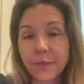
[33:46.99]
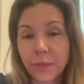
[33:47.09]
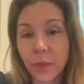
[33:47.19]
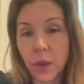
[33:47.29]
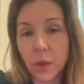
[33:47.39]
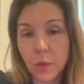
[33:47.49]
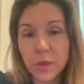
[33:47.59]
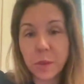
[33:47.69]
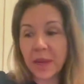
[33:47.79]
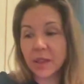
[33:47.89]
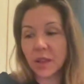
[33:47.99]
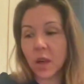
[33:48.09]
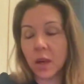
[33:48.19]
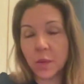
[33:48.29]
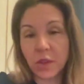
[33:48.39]
So what
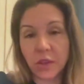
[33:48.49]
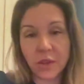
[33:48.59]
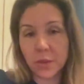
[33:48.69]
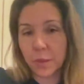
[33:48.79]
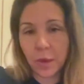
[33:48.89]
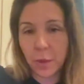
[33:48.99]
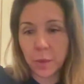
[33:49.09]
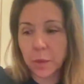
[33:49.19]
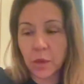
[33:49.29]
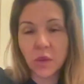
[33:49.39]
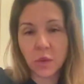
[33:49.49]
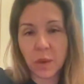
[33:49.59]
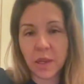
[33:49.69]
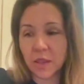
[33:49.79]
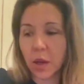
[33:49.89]
Maya was based
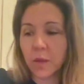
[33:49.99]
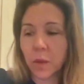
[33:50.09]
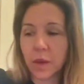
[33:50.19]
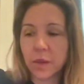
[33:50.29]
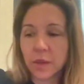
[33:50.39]
on, which is,